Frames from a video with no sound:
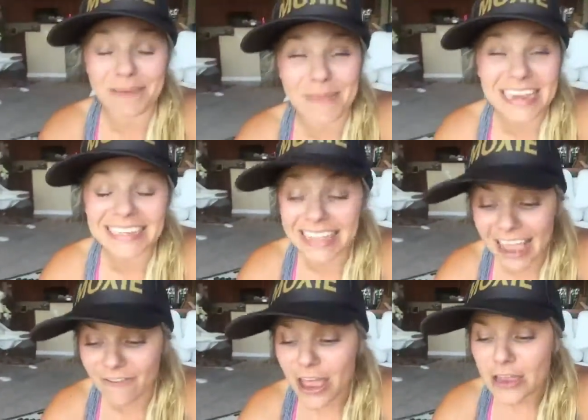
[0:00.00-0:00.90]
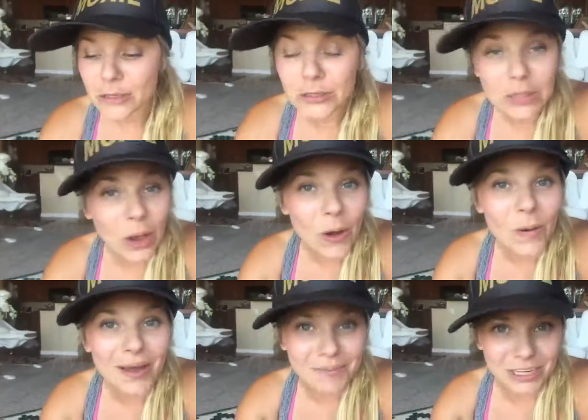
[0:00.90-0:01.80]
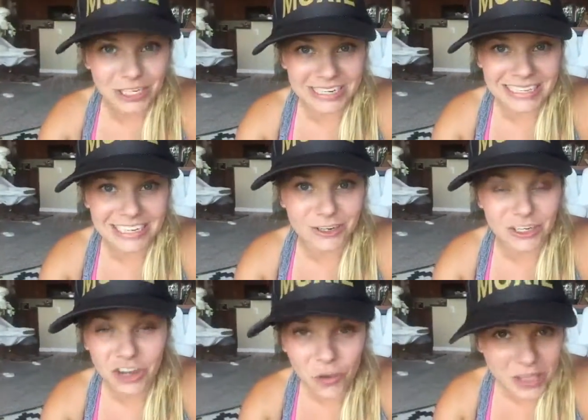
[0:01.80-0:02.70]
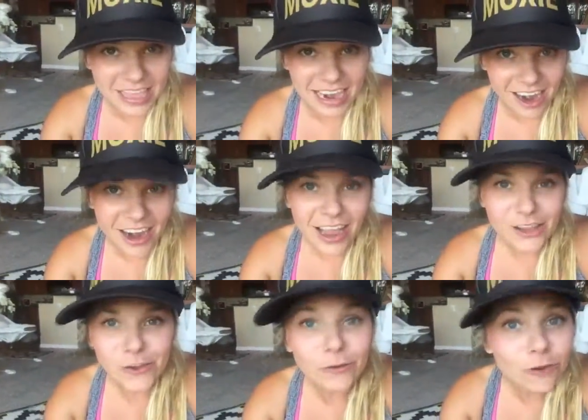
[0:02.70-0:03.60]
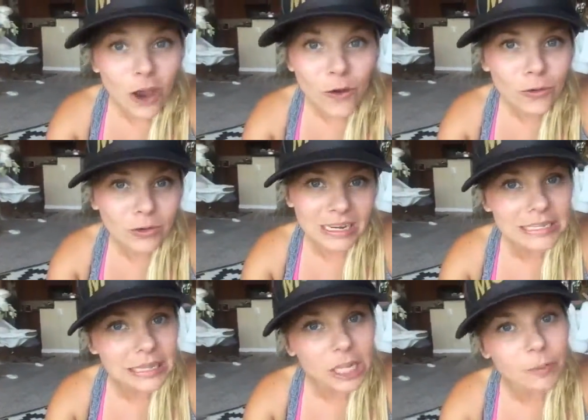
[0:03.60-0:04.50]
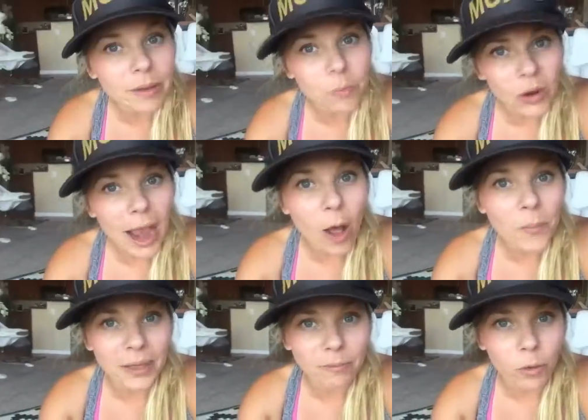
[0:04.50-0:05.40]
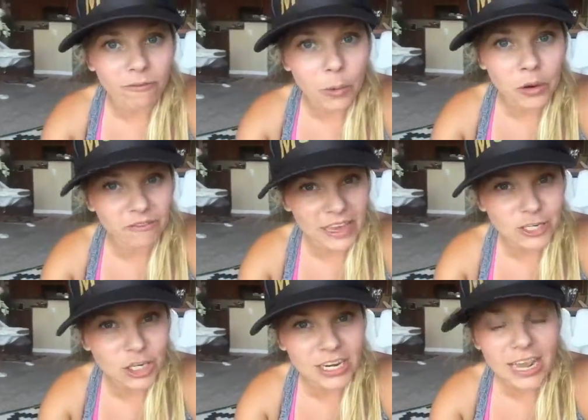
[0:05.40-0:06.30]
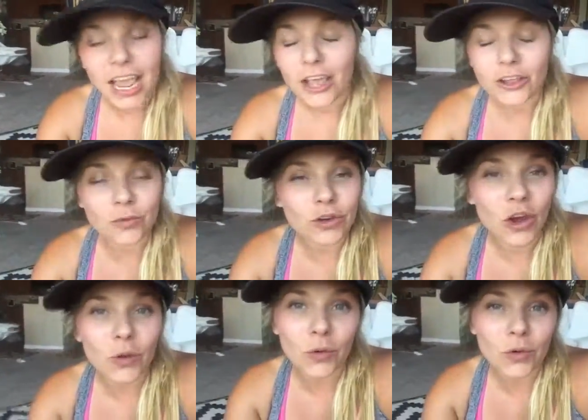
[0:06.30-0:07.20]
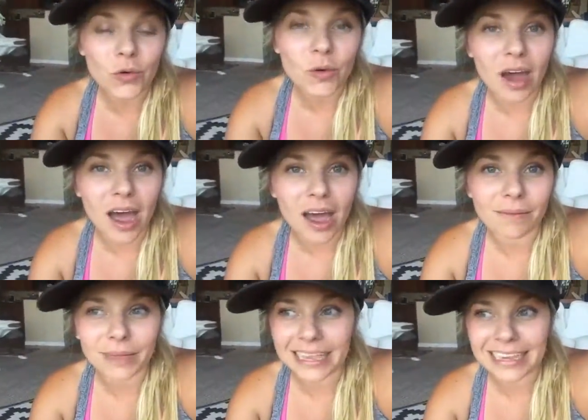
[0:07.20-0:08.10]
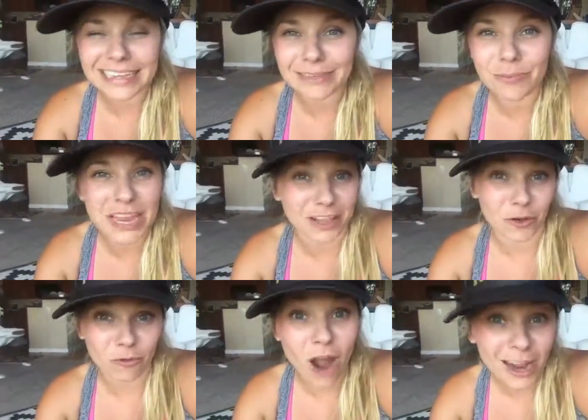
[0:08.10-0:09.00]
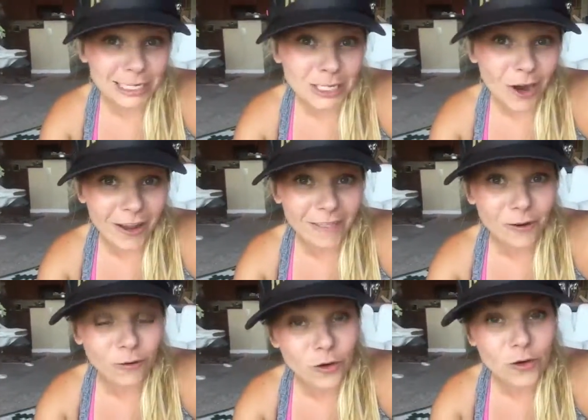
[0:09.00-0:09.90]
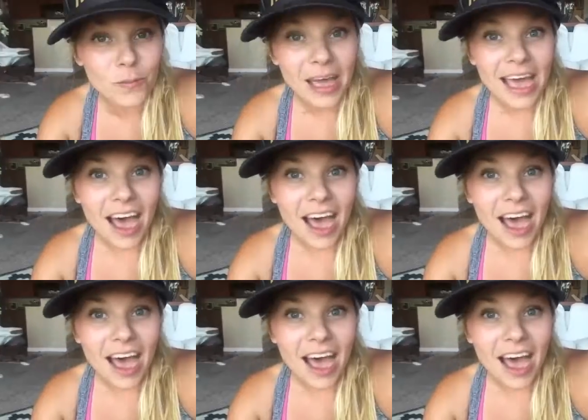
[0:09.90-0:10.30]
It makes life so much easier to go in there. You know who needs a little bit more help and more motivation. You know who um, is being the rock star in the group.